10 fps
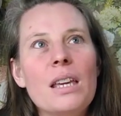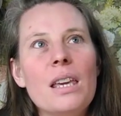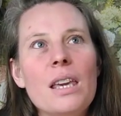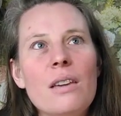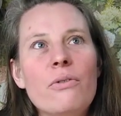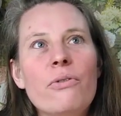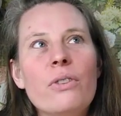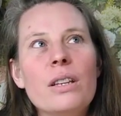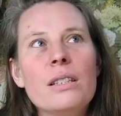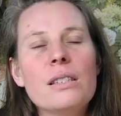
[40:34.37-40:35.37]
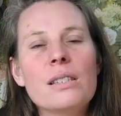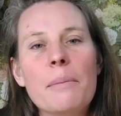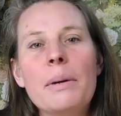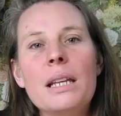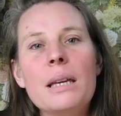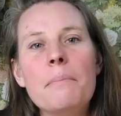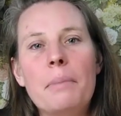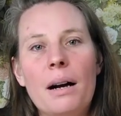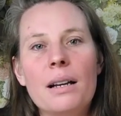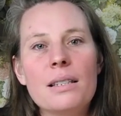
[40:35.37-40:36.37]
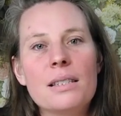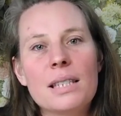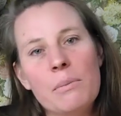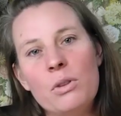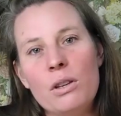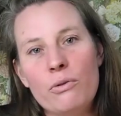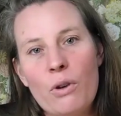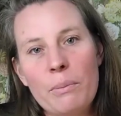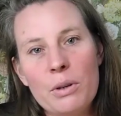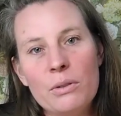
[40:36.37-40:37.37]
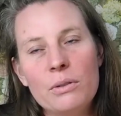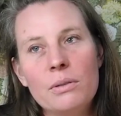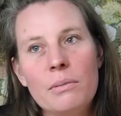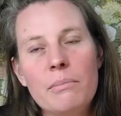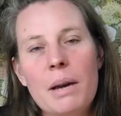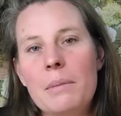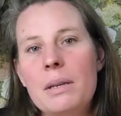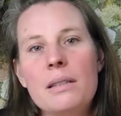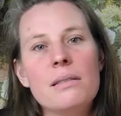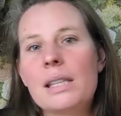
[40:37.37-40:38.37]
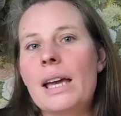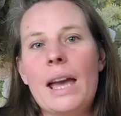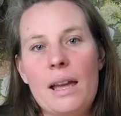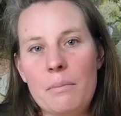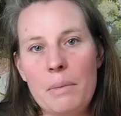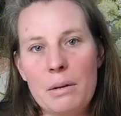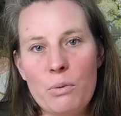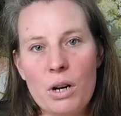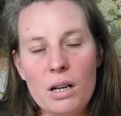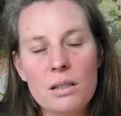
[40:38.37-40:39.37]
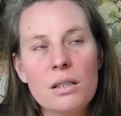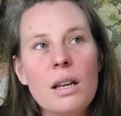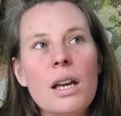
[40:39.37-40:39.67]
if somebody buys something from you, maybe say a handmade product,